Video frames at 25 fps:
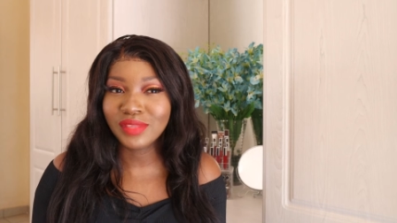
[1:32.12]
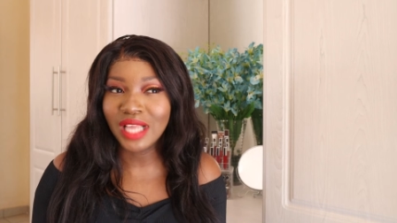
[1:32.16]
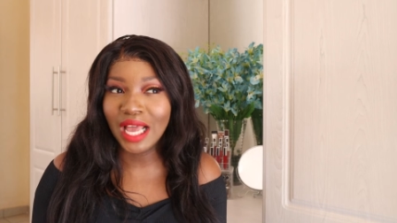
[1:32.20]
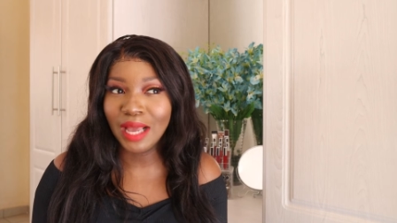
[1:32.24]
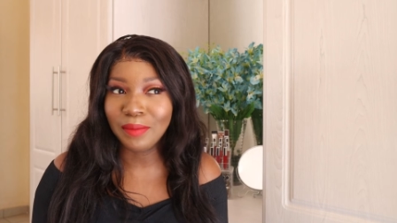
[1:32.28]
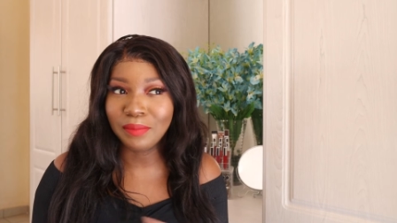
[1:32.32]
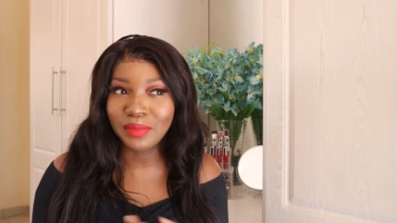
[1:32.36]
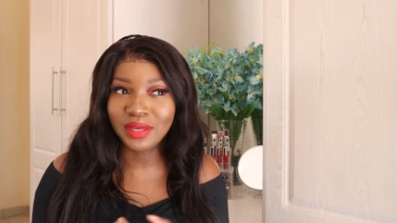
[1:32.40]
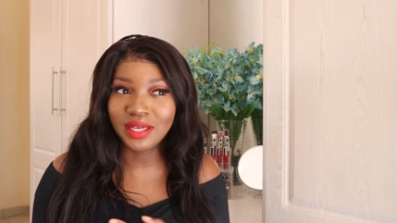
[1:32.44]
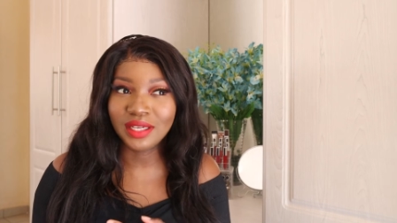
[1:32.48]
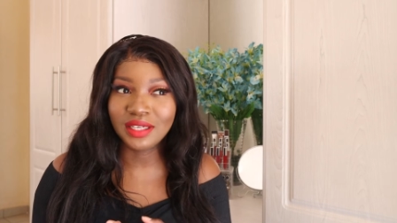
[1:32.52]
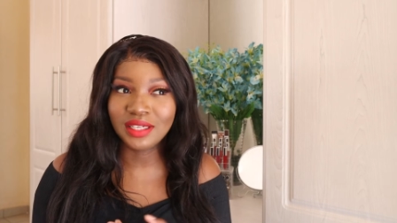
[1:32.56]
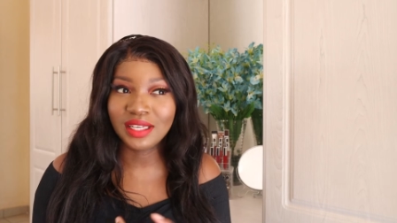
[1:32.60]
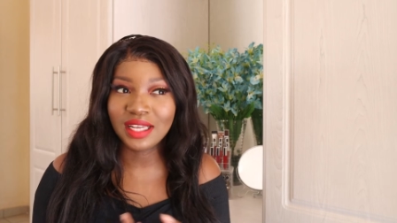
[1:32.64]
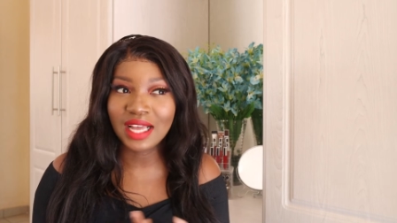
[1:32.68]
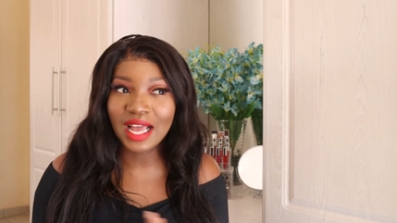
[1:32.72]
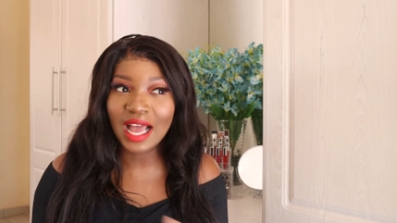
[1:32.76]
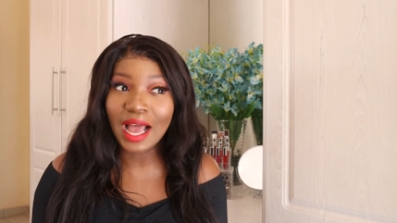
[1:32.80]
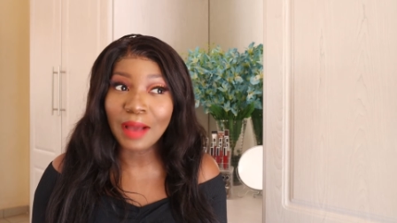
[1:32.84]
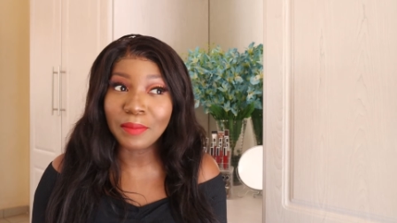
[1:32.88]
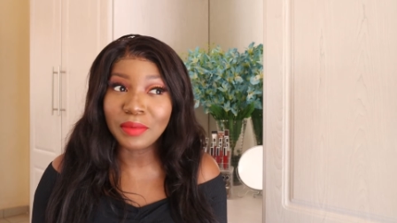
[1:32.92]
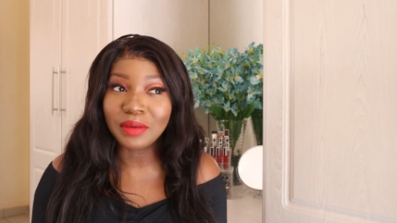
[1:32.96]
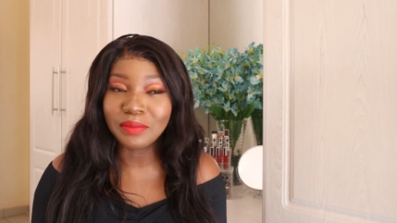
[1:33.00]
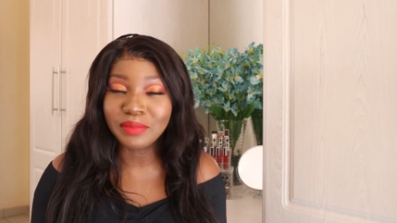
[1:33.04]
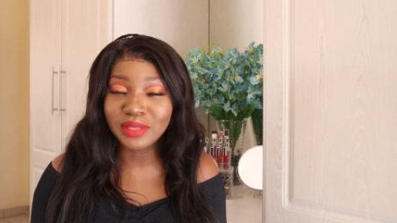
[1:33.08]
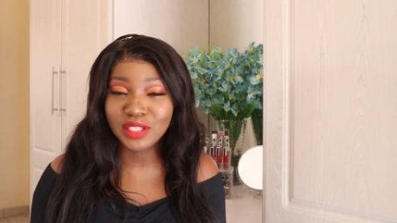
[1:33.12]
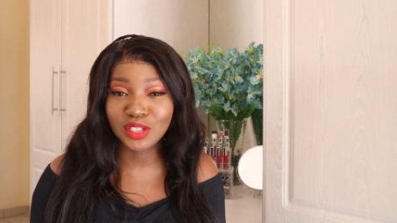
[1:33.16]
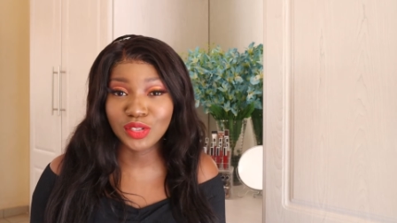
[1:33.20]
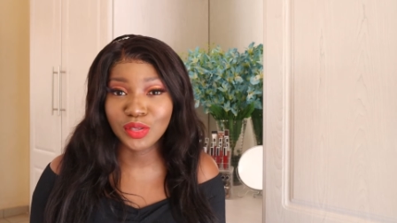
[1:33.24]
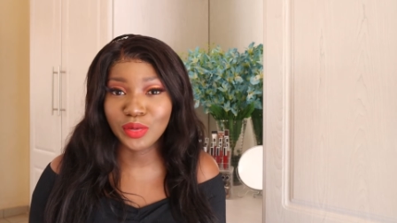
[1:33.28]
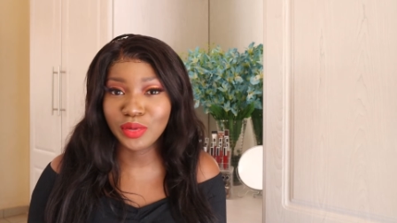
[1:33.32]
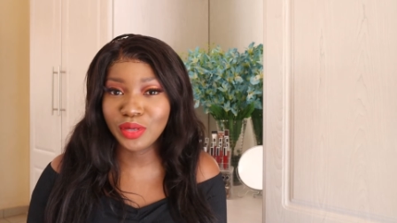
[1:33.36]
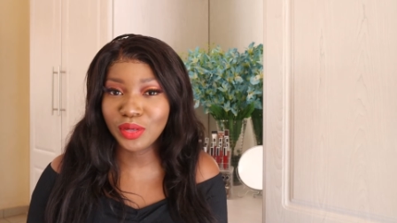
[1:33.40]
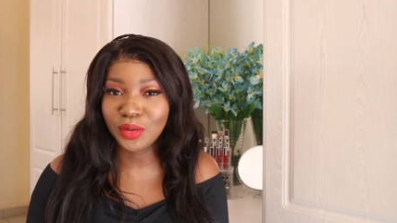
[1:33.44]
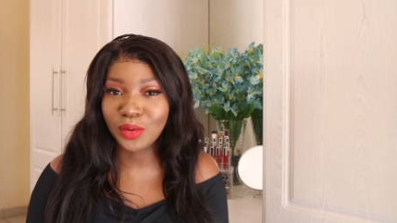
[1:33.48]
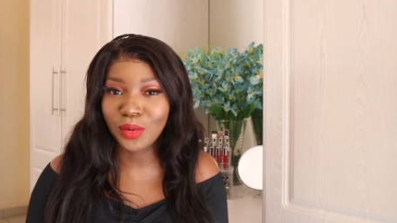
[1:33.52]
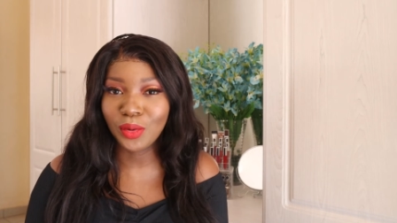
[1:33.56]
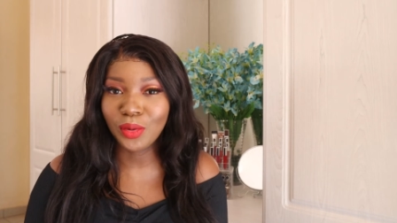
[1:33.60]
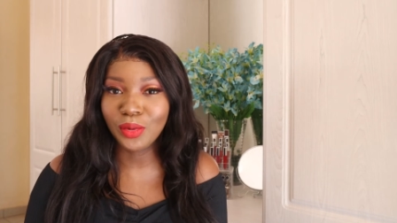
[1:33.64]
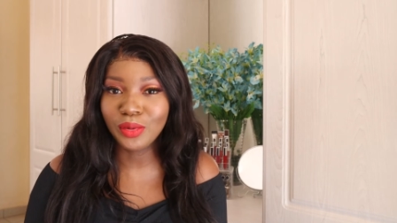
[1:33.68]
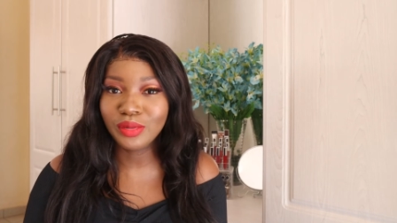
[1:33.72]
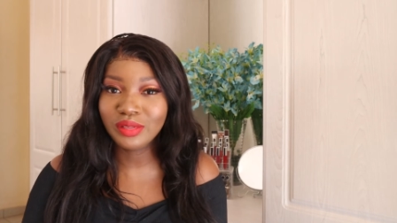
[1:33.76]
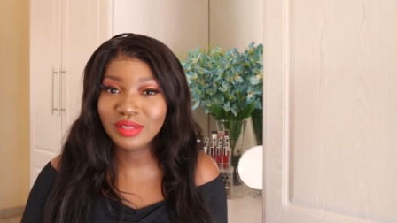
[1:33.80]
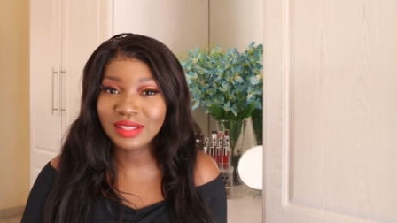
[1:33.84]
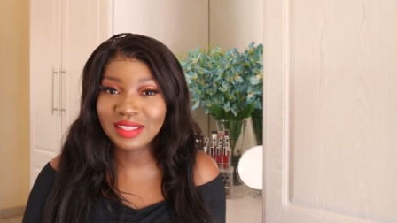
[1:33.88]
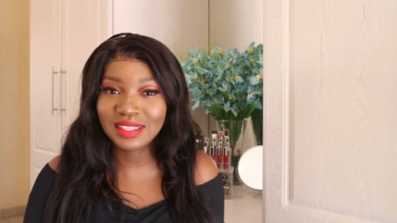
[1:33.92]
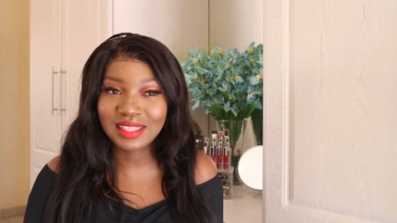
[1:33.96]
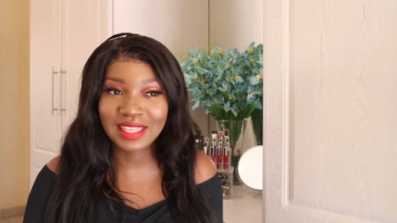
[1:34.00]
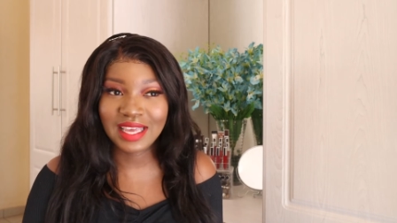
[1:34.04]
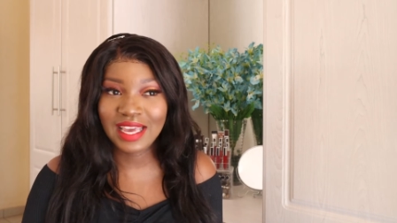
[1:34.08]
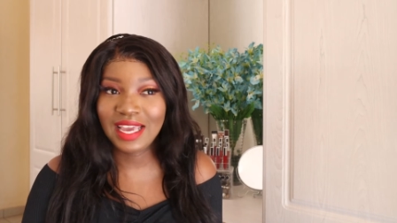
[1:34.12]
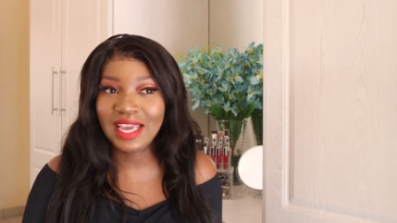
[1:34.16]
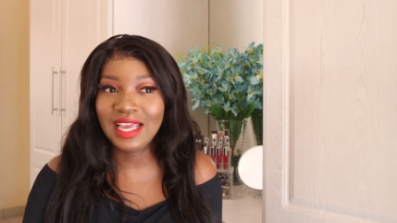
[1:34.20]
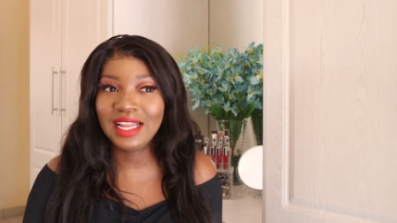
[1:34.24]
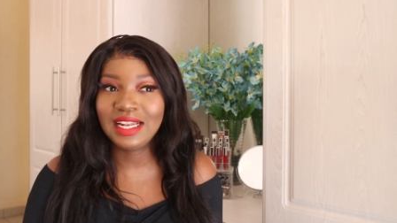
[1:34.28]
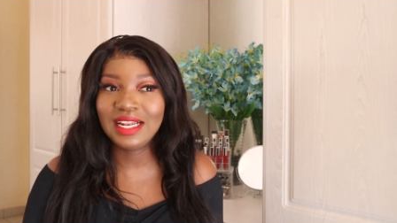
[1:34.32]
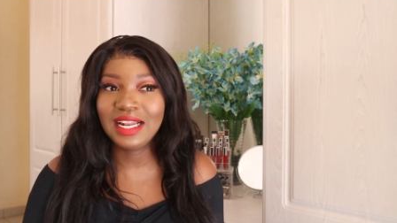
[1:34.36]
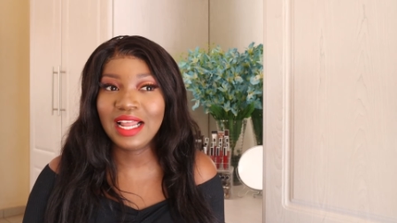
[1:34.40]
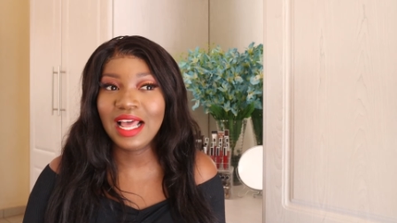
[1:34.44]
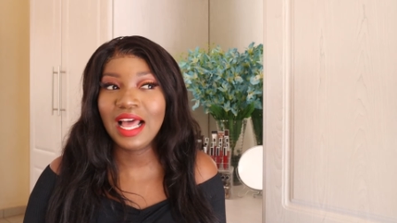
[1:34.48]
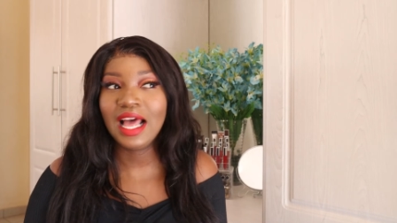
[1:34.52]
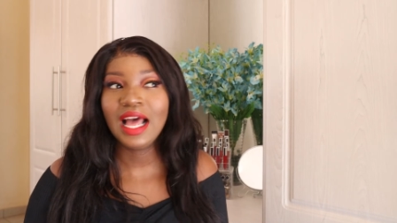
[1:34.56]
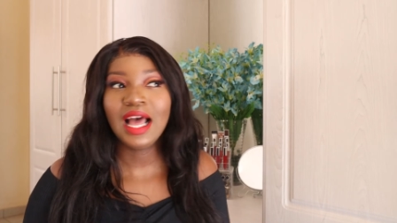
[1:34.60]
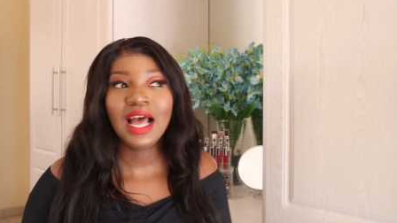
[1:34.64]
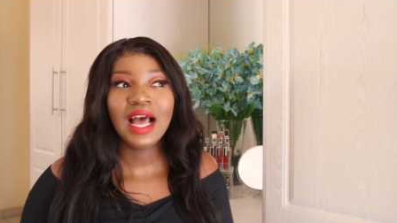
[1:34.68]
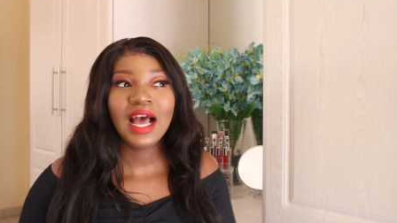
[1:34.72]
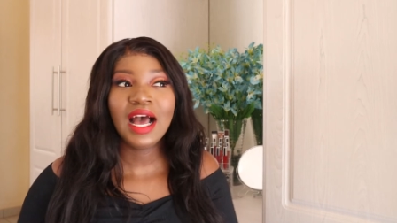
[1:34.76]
i'm a i'm a miss know-it-all then